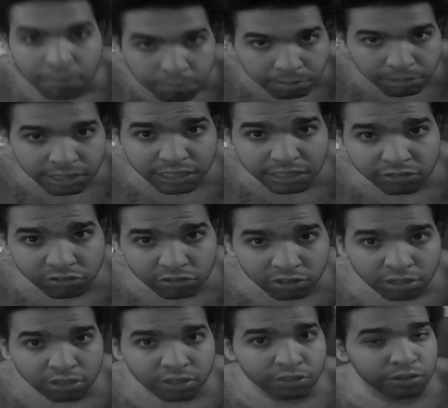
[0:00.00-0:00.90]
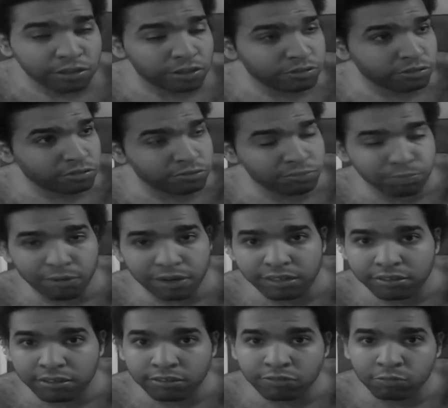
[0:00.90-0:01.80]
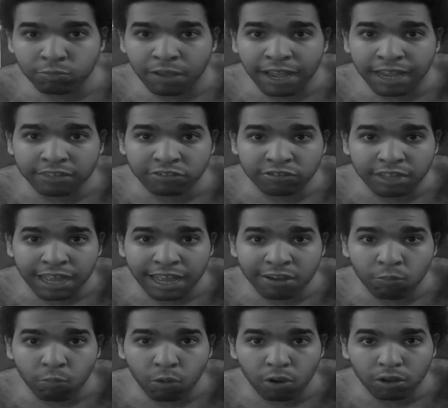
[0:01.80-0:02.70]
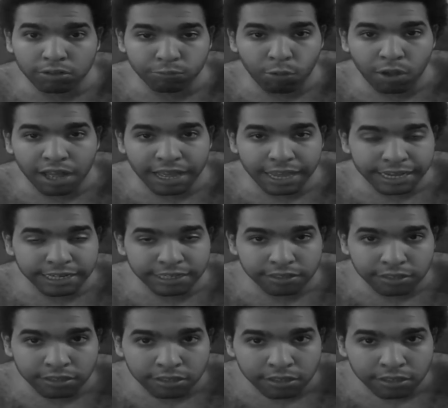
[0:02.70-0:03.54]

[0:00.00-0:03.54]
Please, spread this hashtag worldwide,